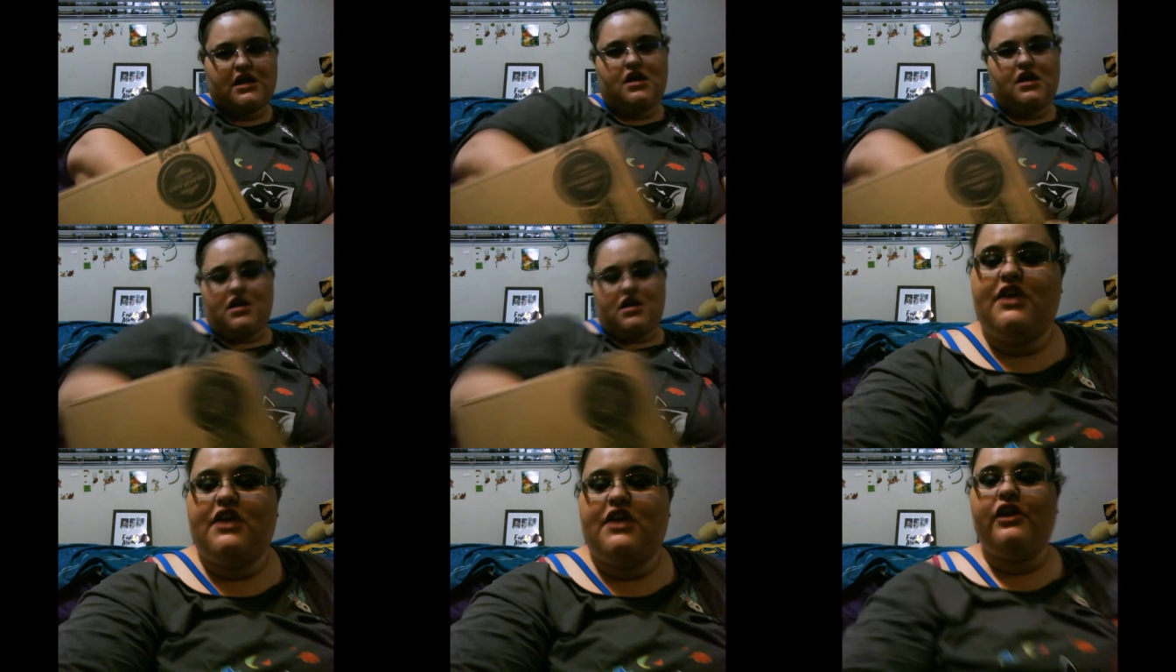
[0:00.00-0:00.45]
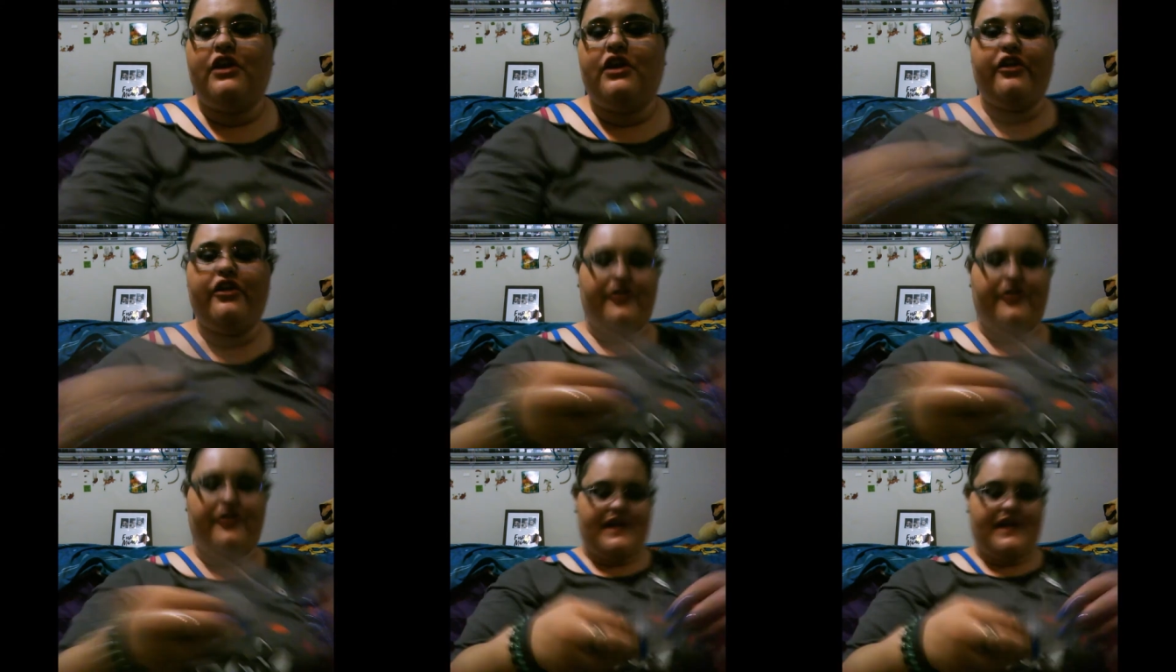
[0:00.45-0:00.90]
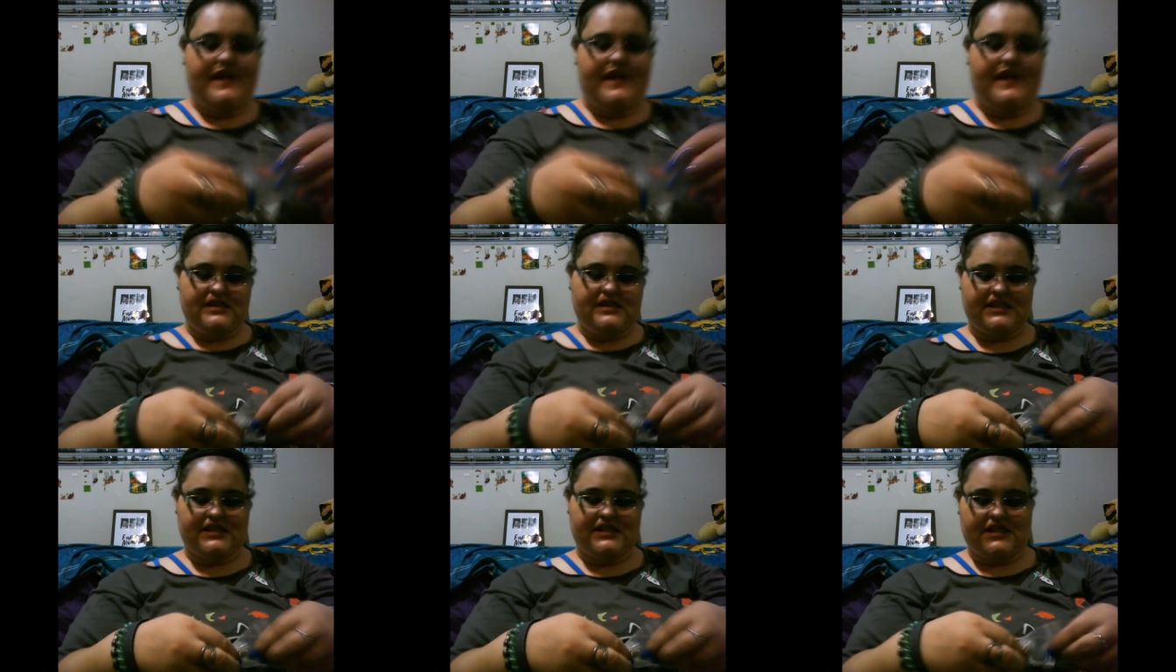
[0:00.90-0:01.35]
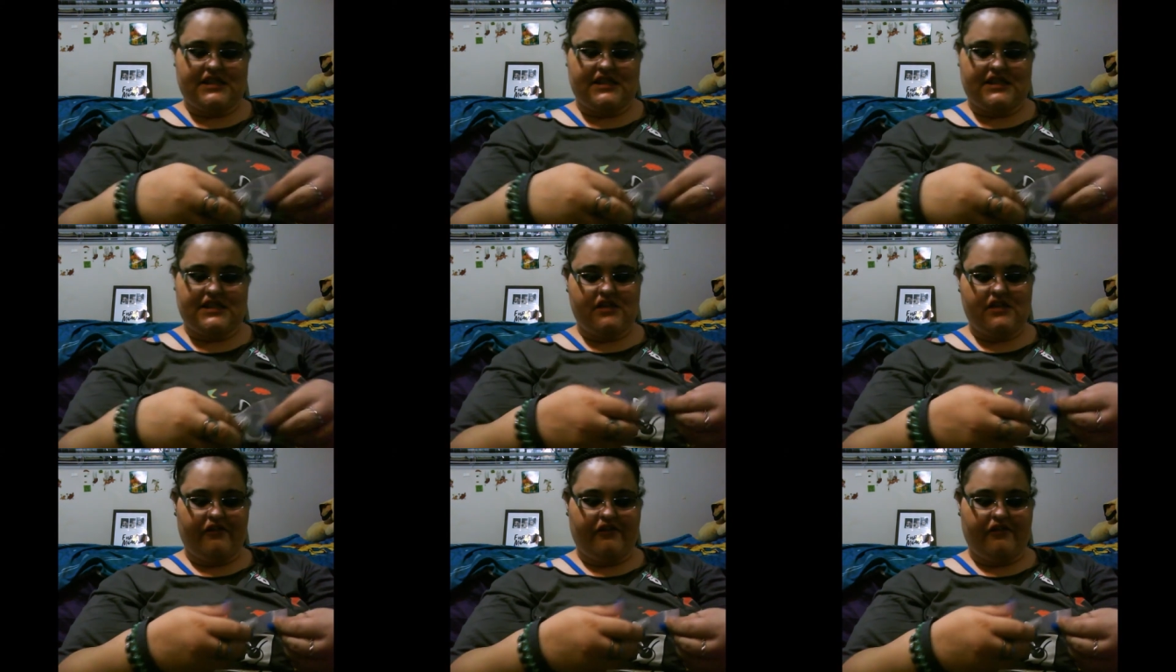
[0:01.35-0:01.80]
Cute little things. This
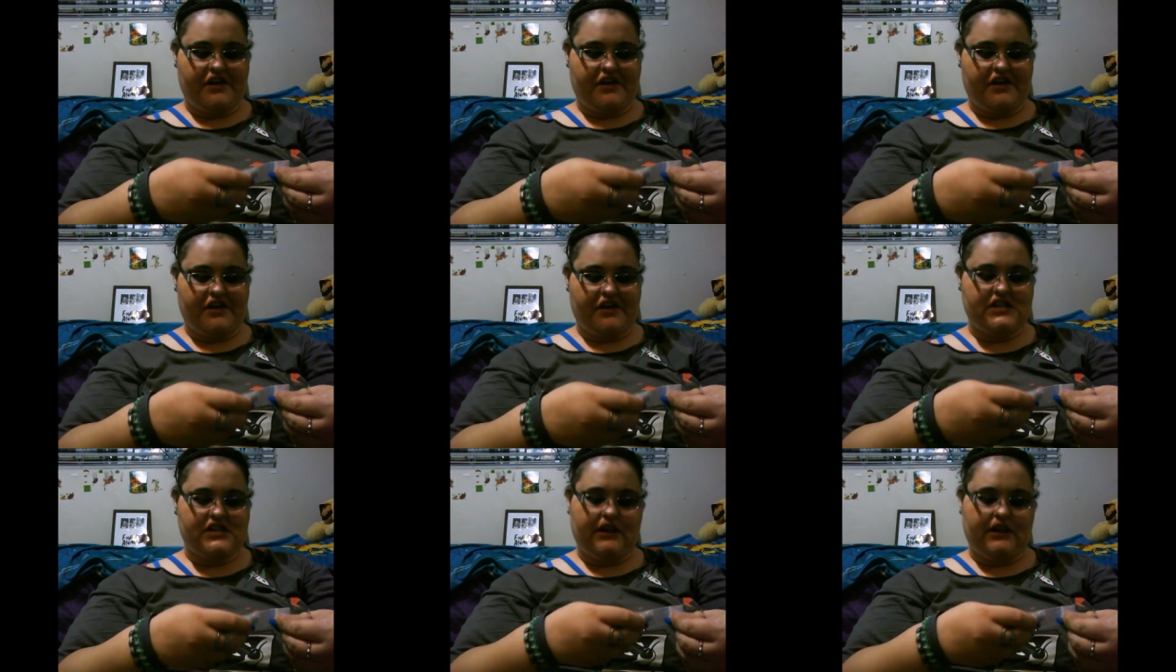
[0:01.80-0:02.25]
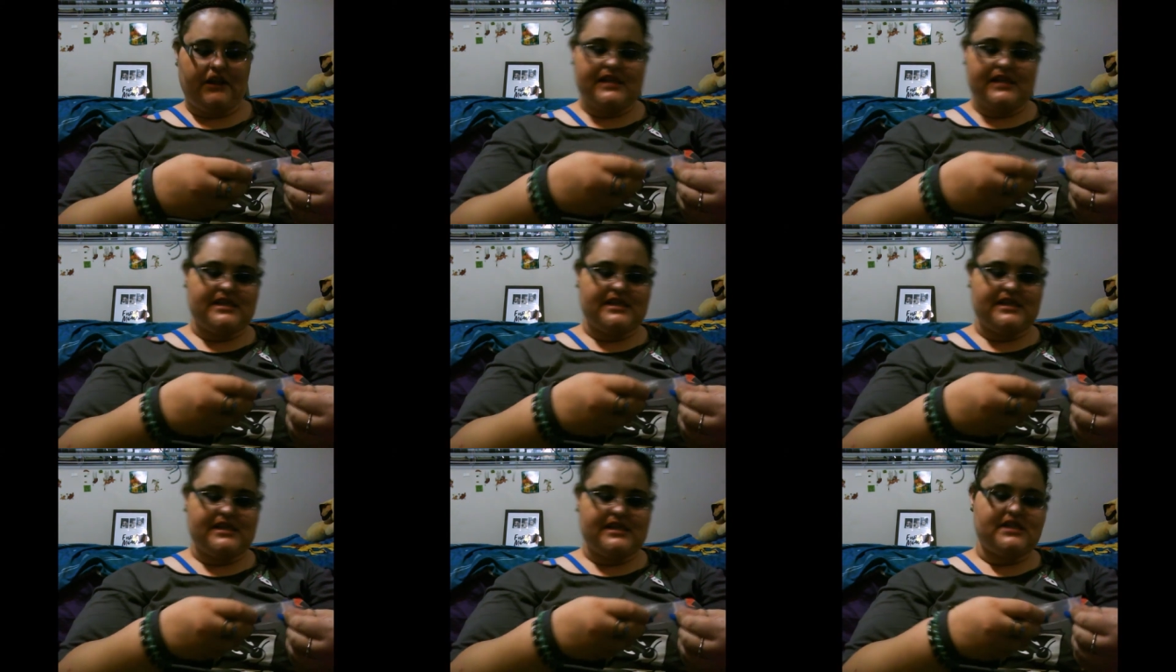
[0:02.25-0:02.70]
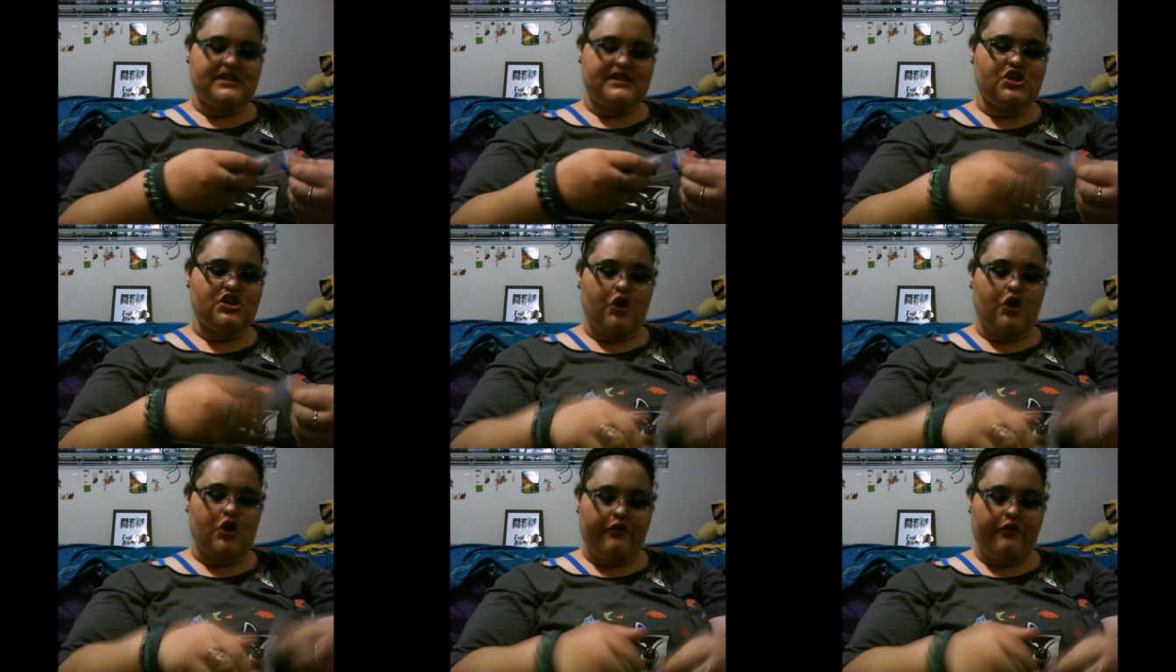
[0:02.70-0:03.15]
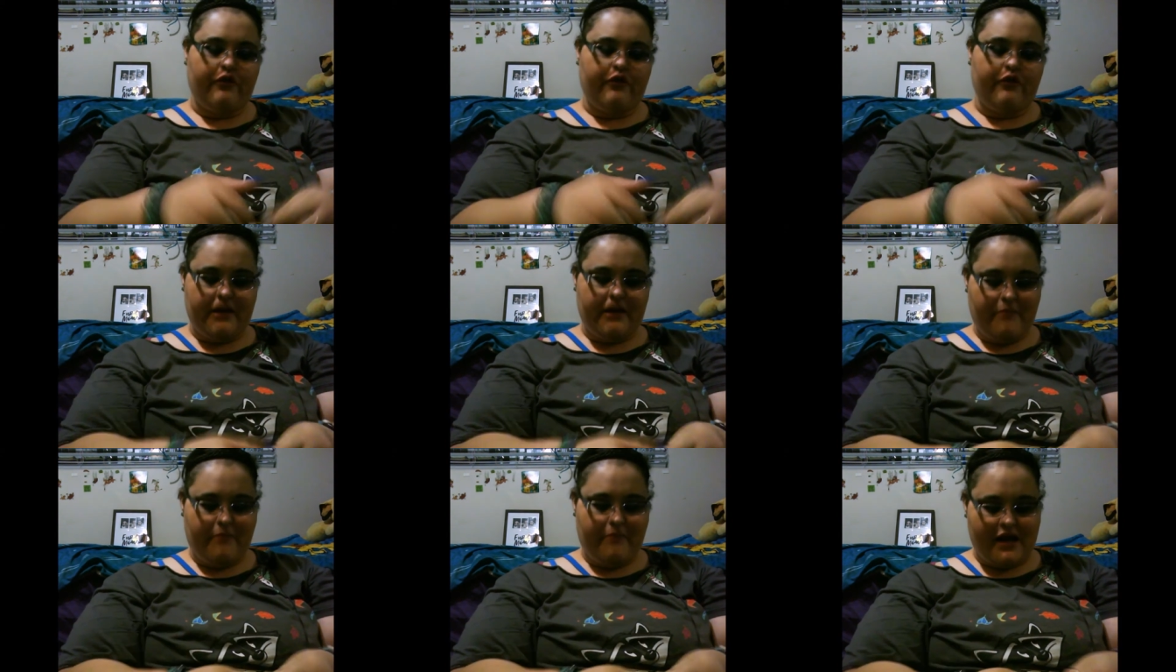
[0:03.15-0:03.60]
is the first one. This is
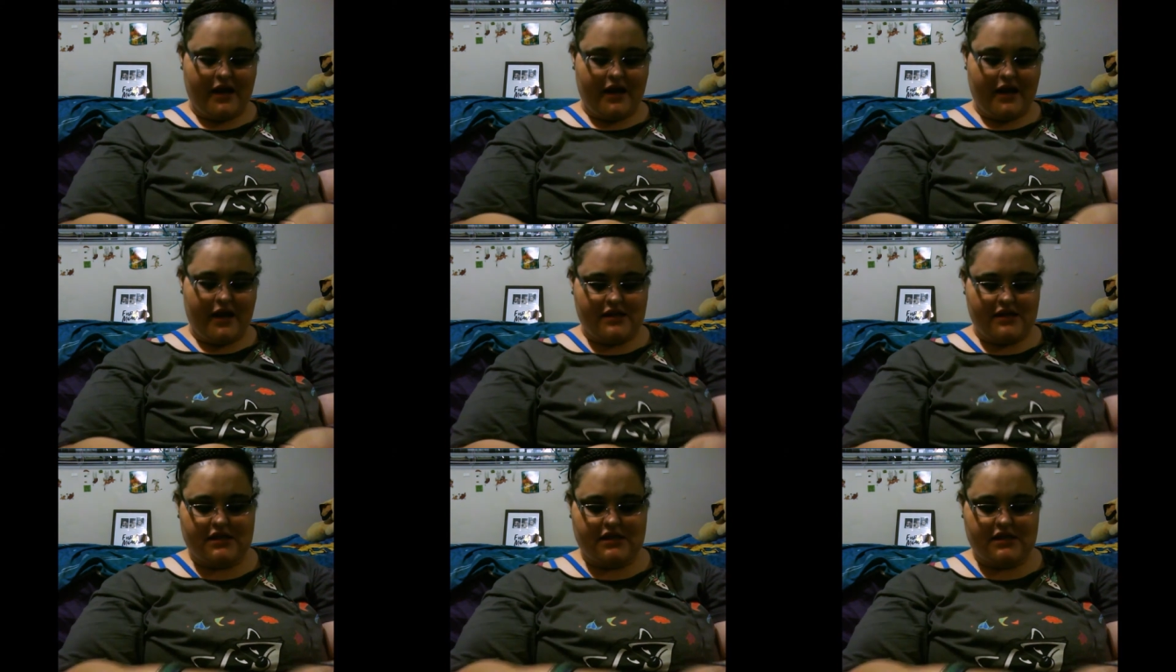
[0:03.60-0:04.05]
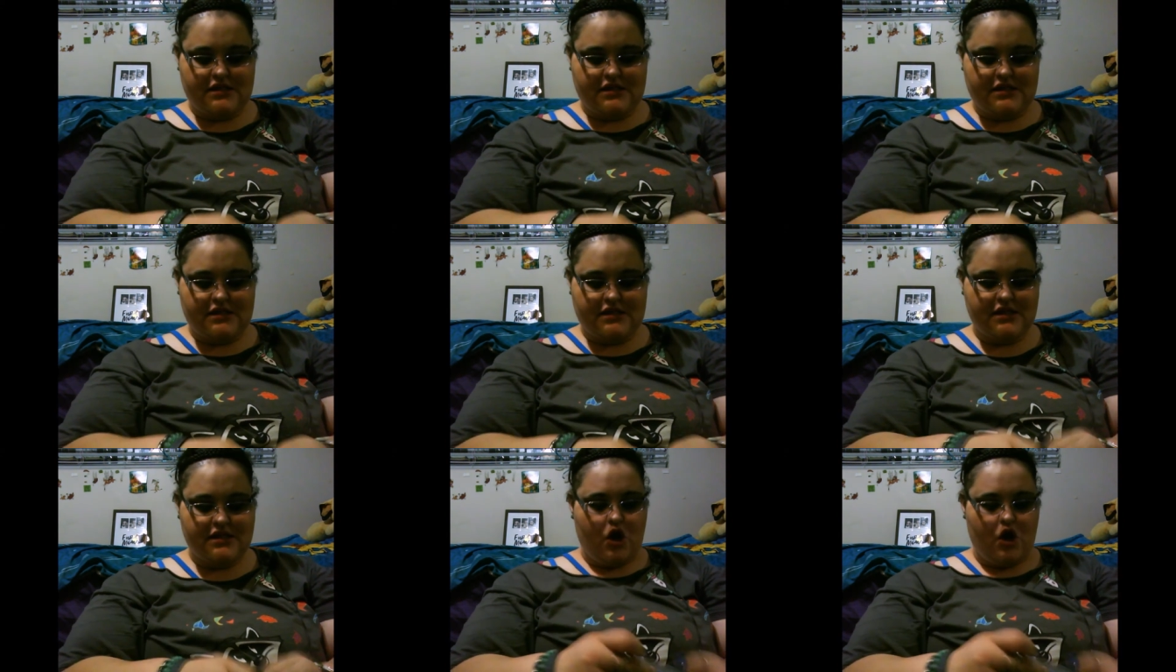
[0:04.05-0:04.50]
Snowflake Pendant,